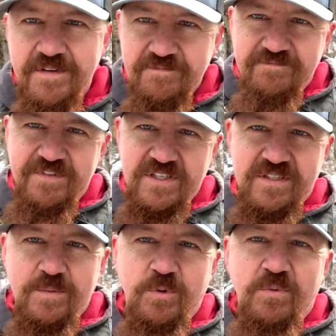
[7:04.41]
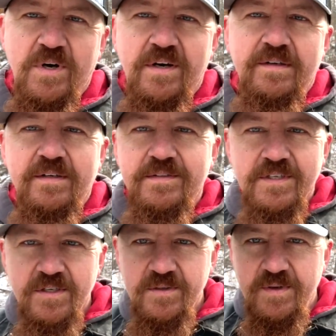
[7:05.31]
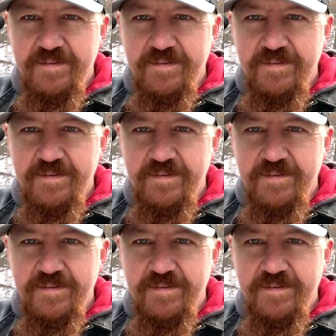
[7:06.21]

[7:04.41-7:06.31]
it fills up with water, and two,